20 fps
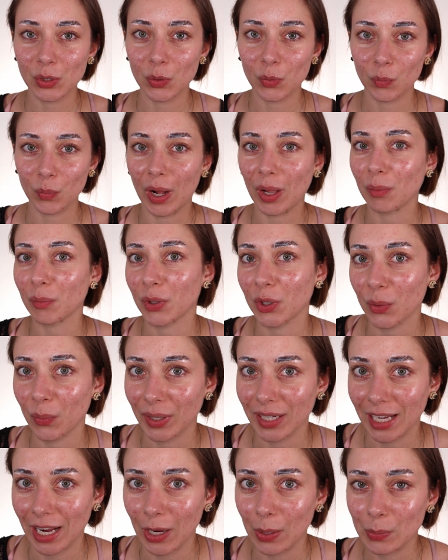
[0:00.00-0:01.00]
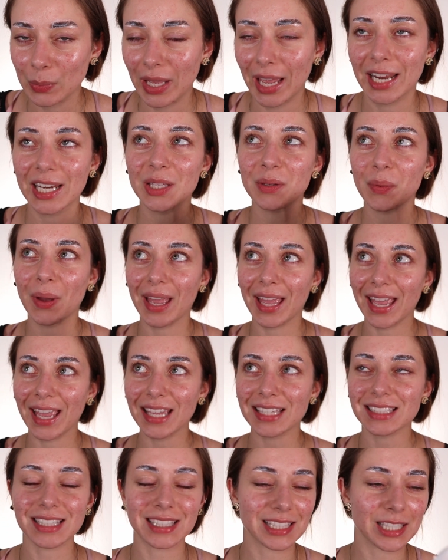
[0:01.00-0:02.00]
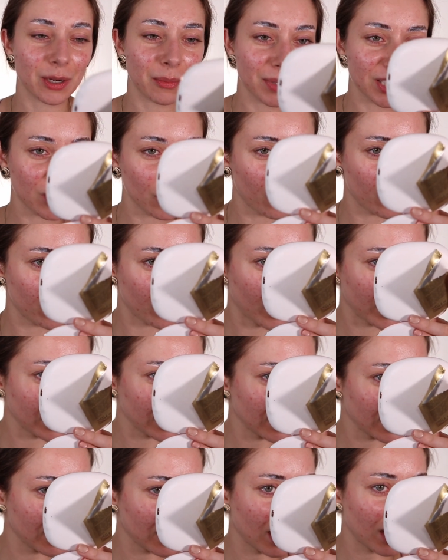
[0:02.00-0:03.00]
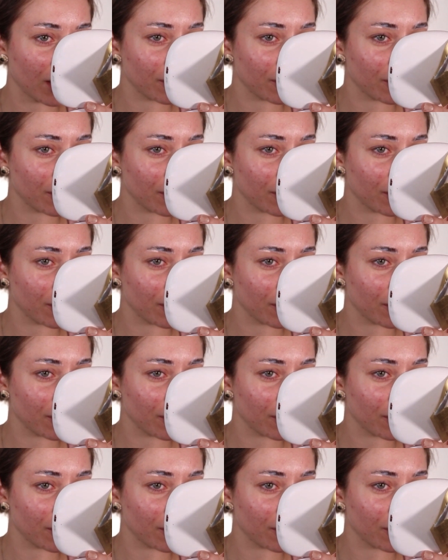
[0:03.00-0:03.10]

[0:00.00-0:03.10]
while we're going out. Anyways, it's gonna be so funny.